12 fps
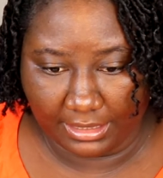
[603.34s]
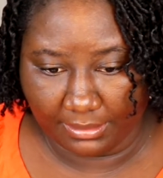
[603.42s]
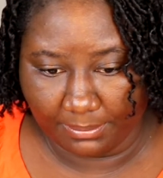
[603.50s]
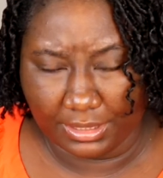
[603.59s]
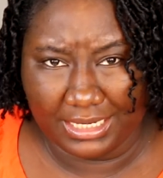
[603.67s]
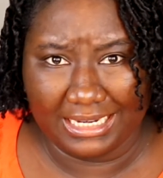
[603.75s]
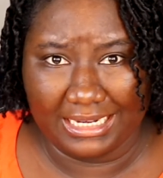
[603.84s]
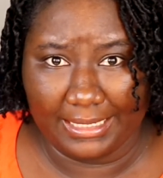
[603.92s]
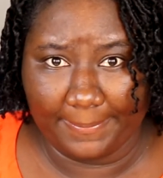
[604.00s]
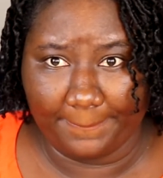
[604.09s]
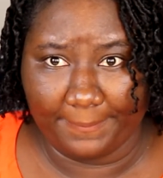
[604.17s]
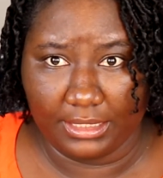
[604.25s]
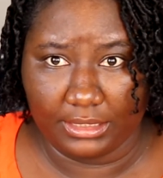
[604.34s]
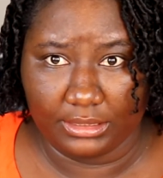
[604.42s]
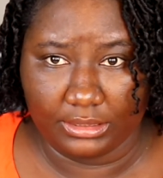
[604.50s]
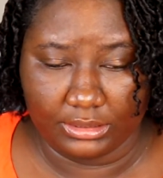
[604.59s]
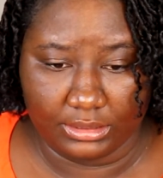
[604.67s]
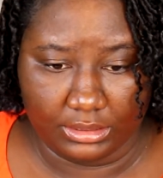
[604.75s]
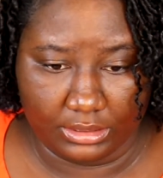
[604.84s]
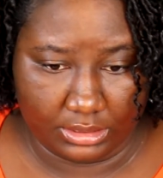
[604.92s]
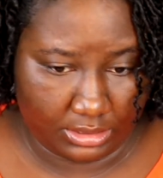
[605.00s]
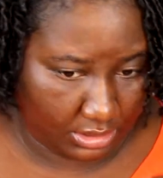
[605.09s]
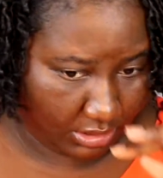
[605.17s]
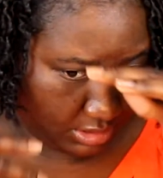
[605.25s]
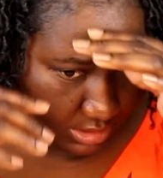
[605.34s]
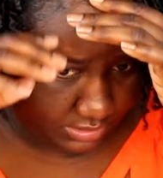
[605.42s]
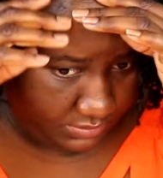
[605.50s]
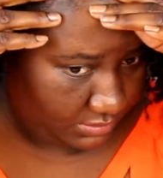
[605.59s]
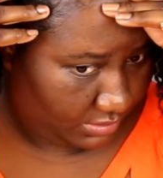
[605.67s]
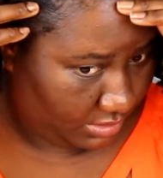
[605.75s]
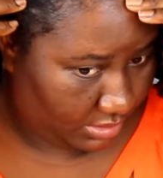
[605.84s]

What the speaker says: I can put it up. Yeah.